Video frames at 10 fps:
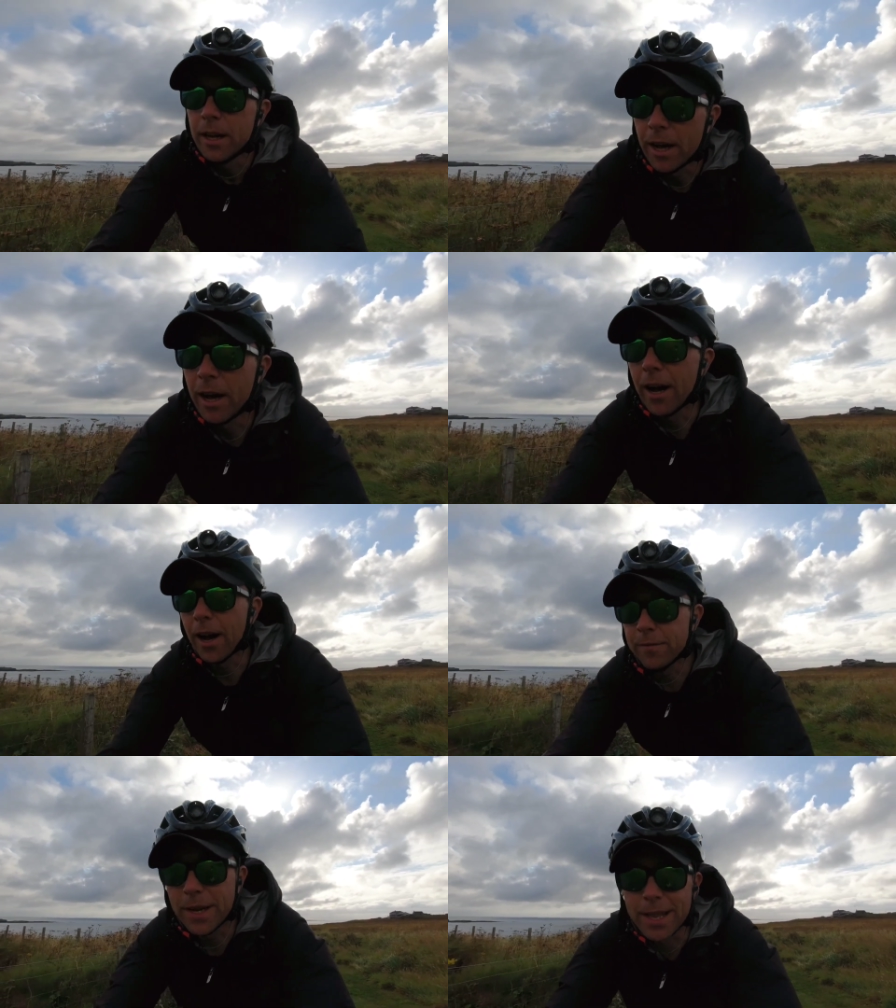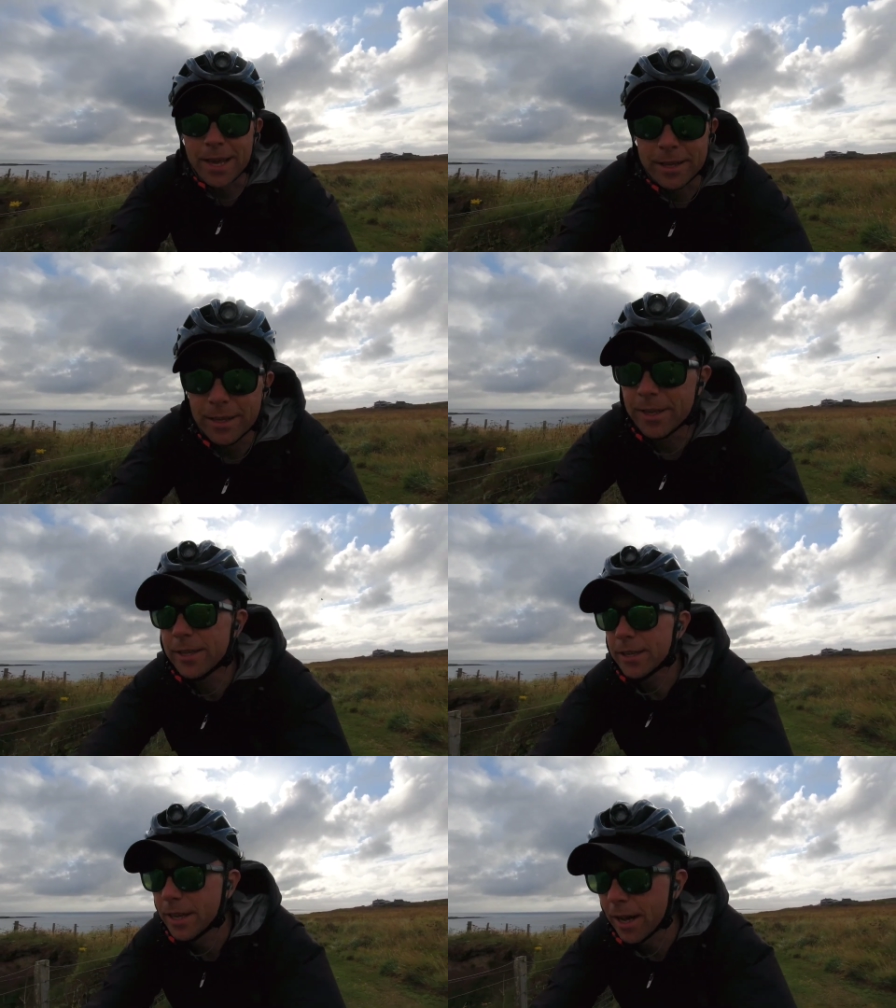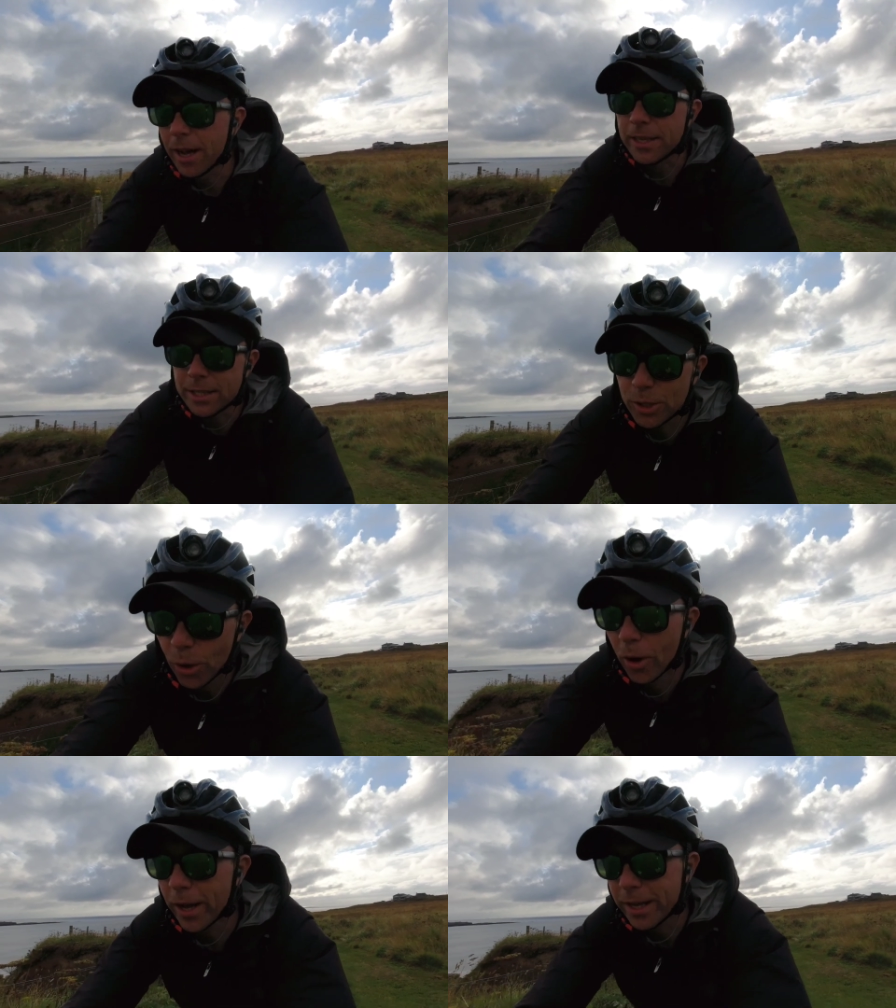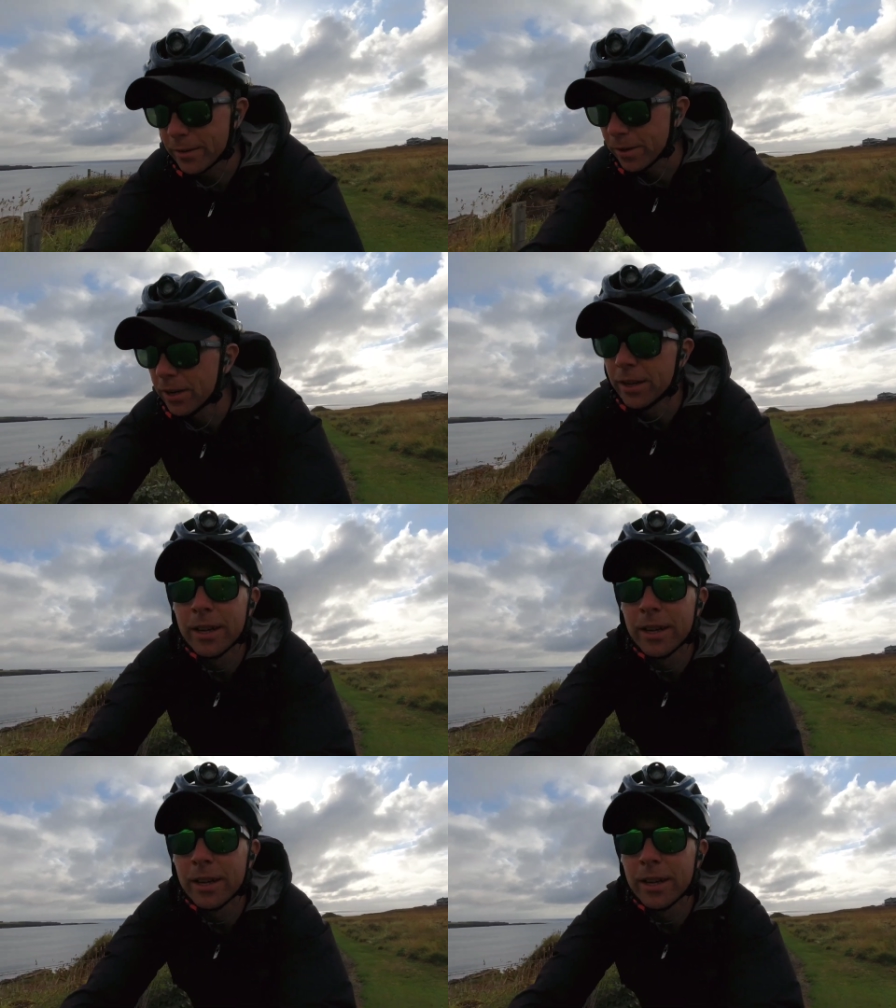Uh, I've done it. Uh, sure, I can.